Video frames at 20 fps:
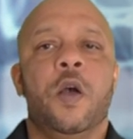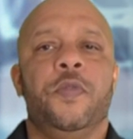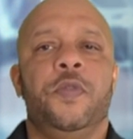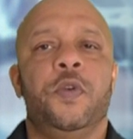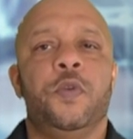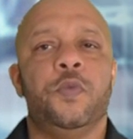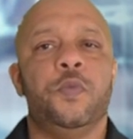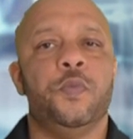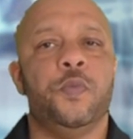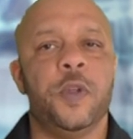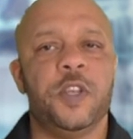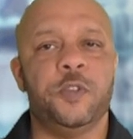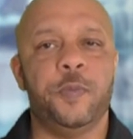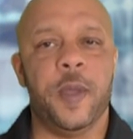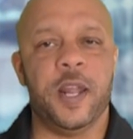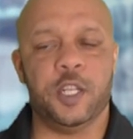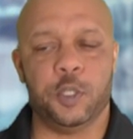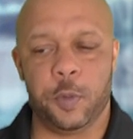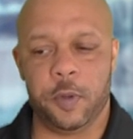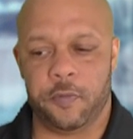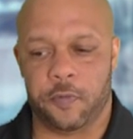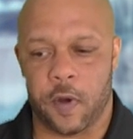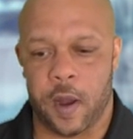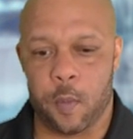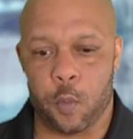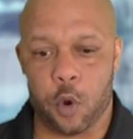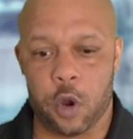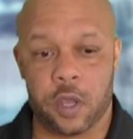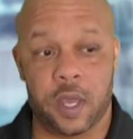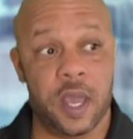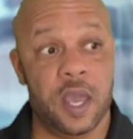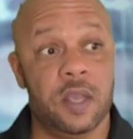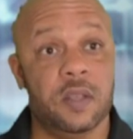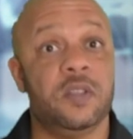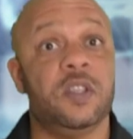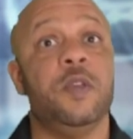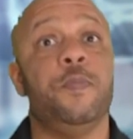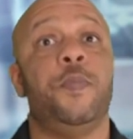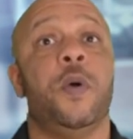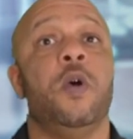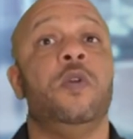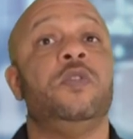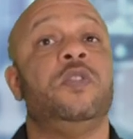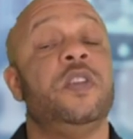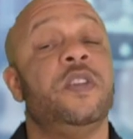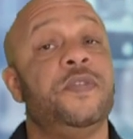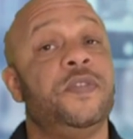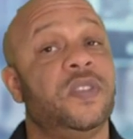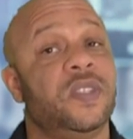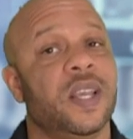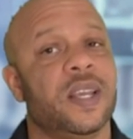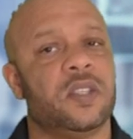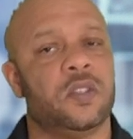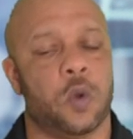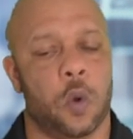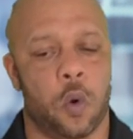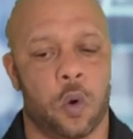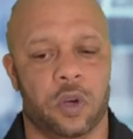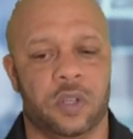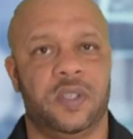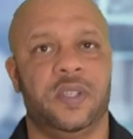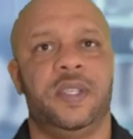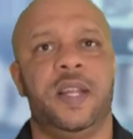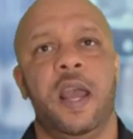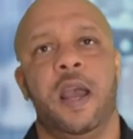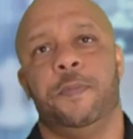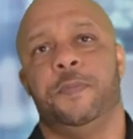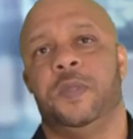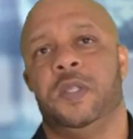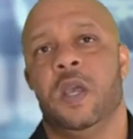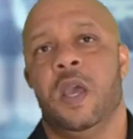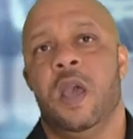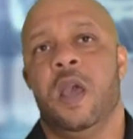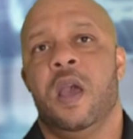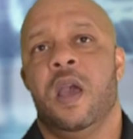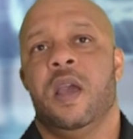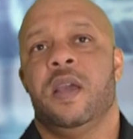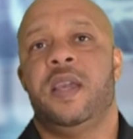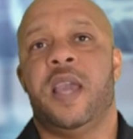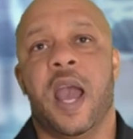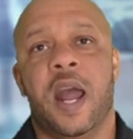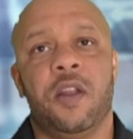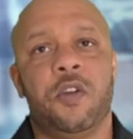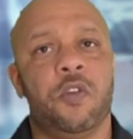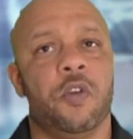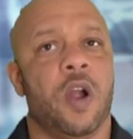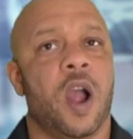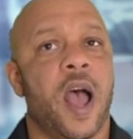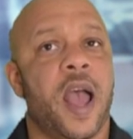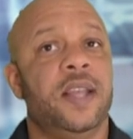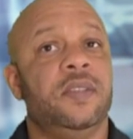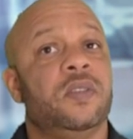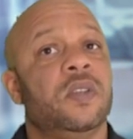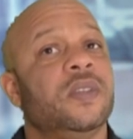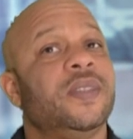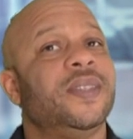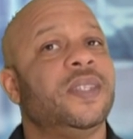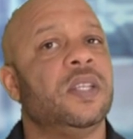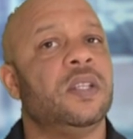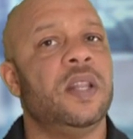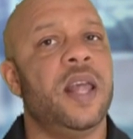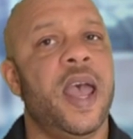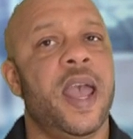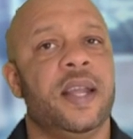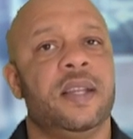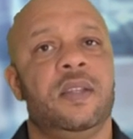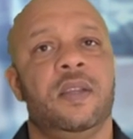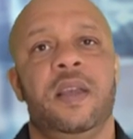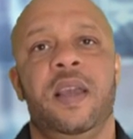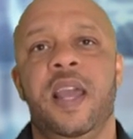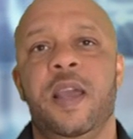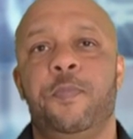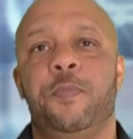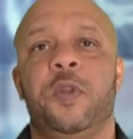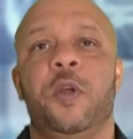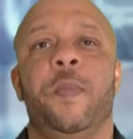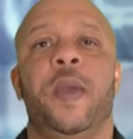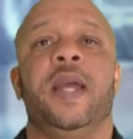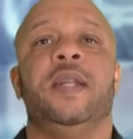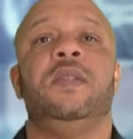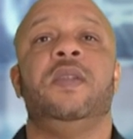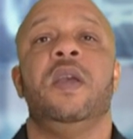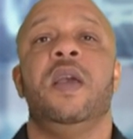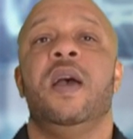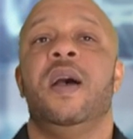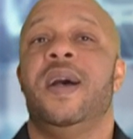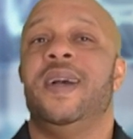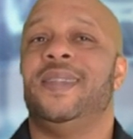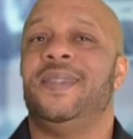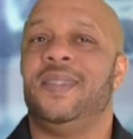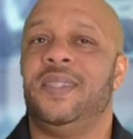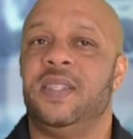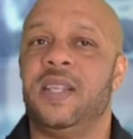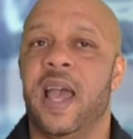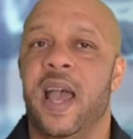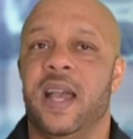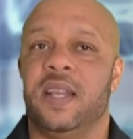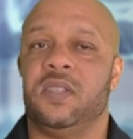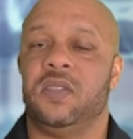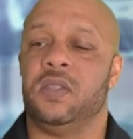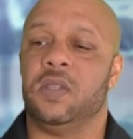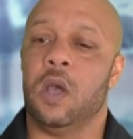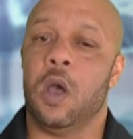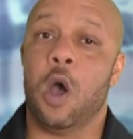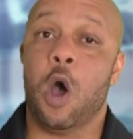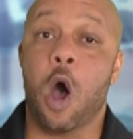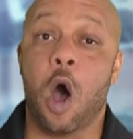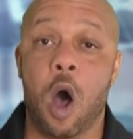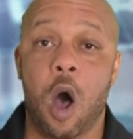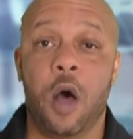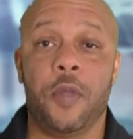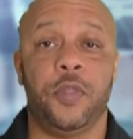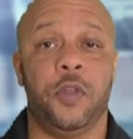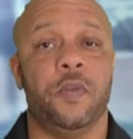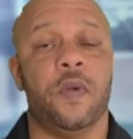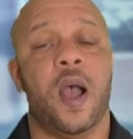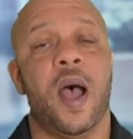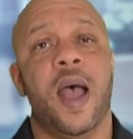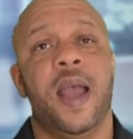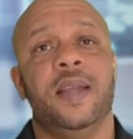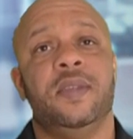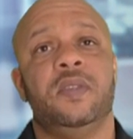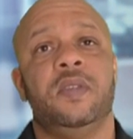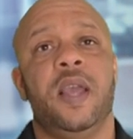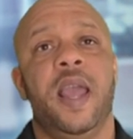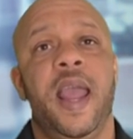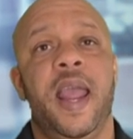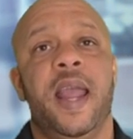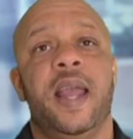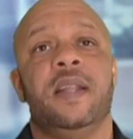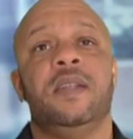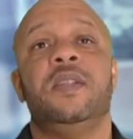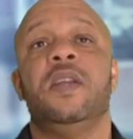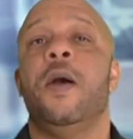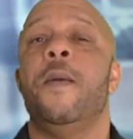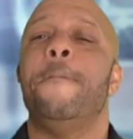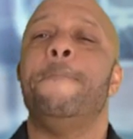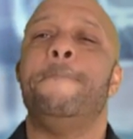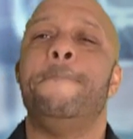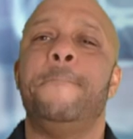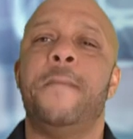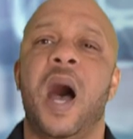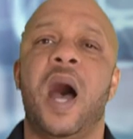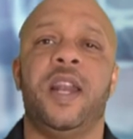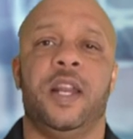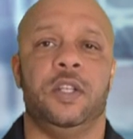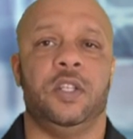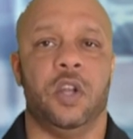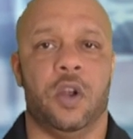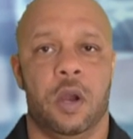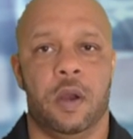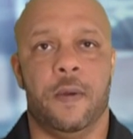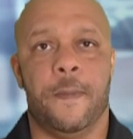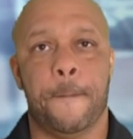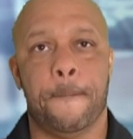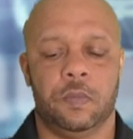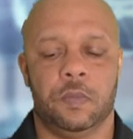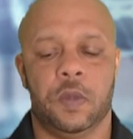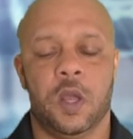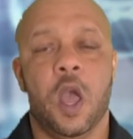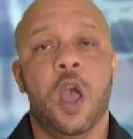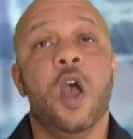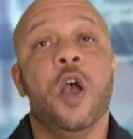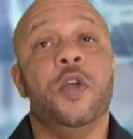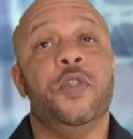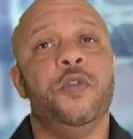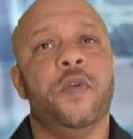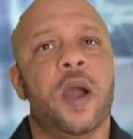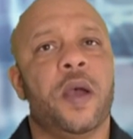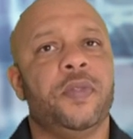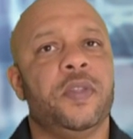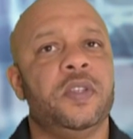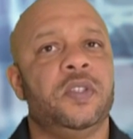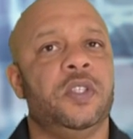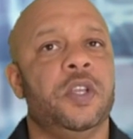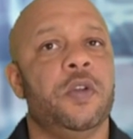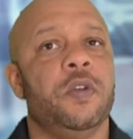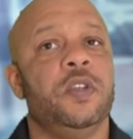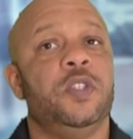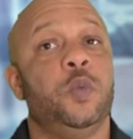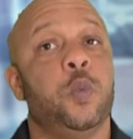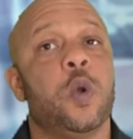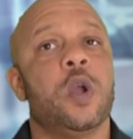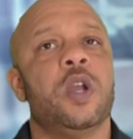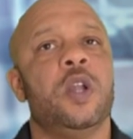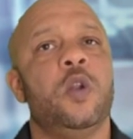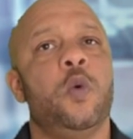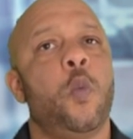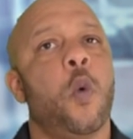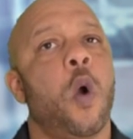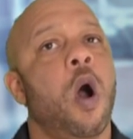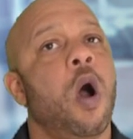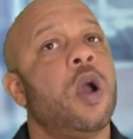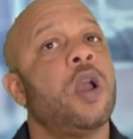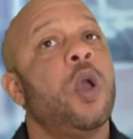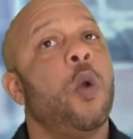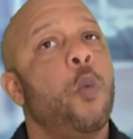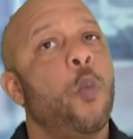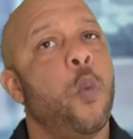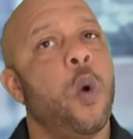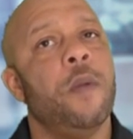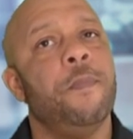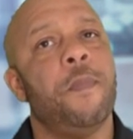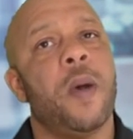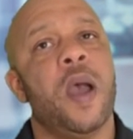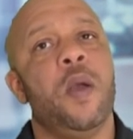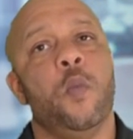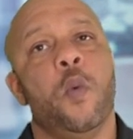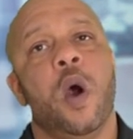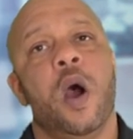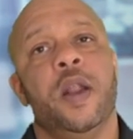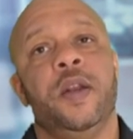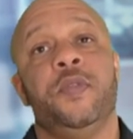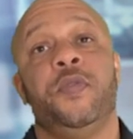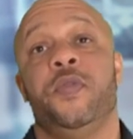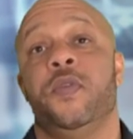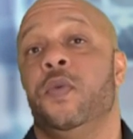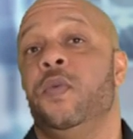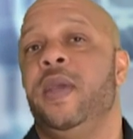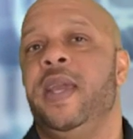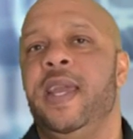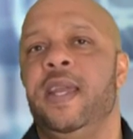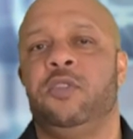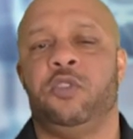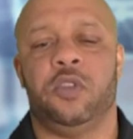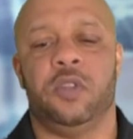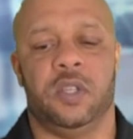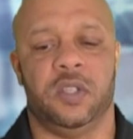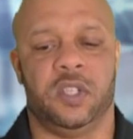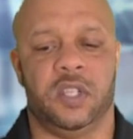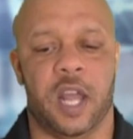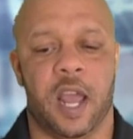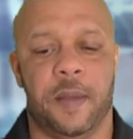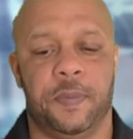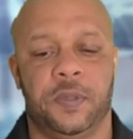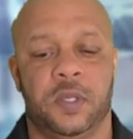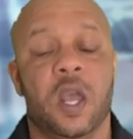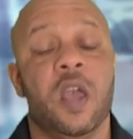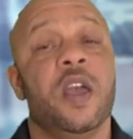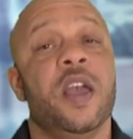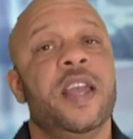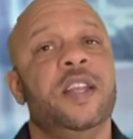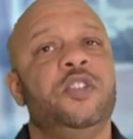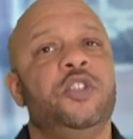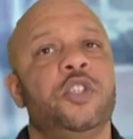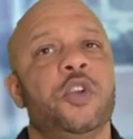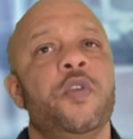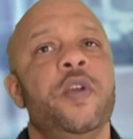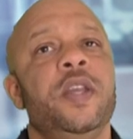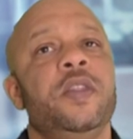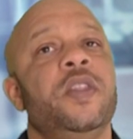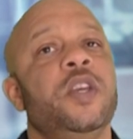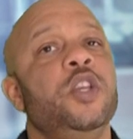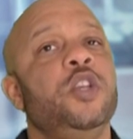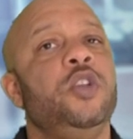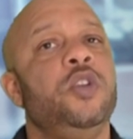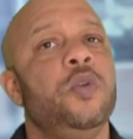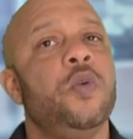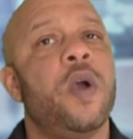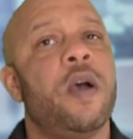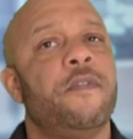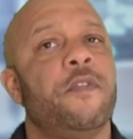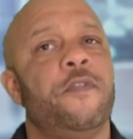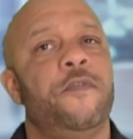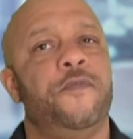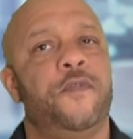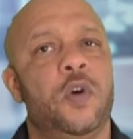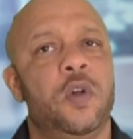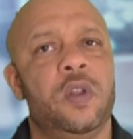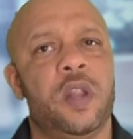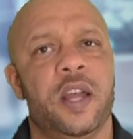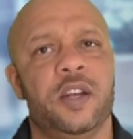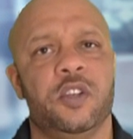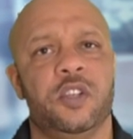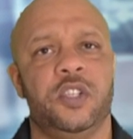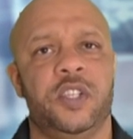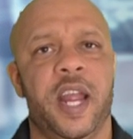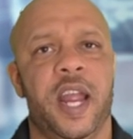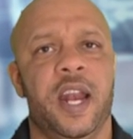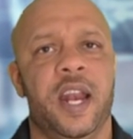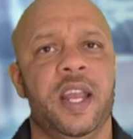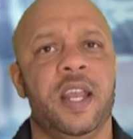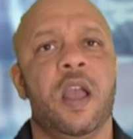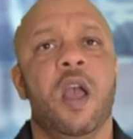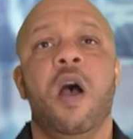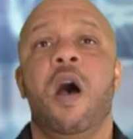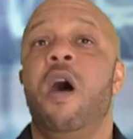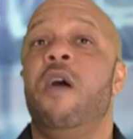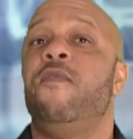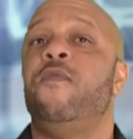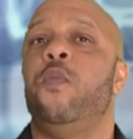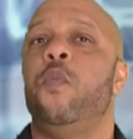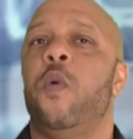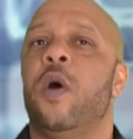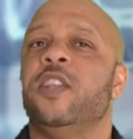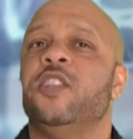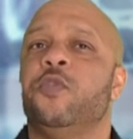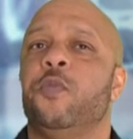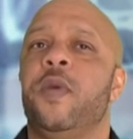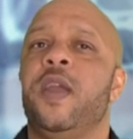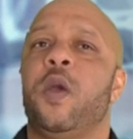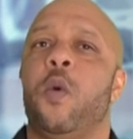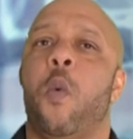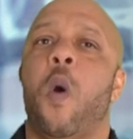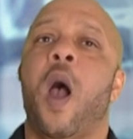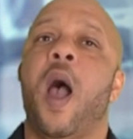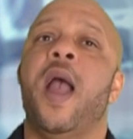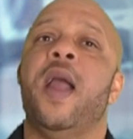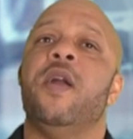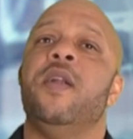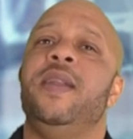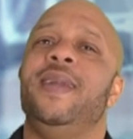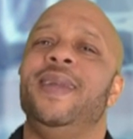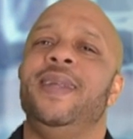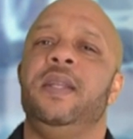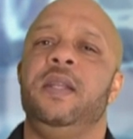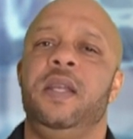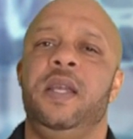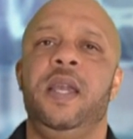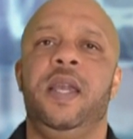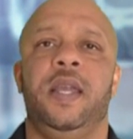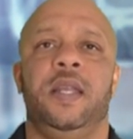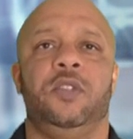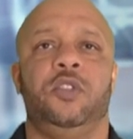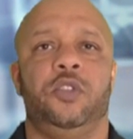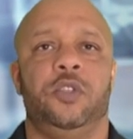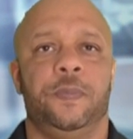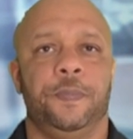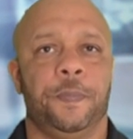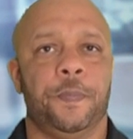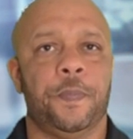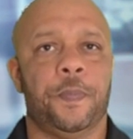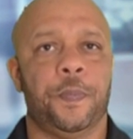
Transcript: The risk management framework is composed of six core steps: categorize, select, implement, assess, authorize, and monitor. Throughout this series, we're going to walk one by one through each of the steps, ensuring that you have a full understanding of what's required in each.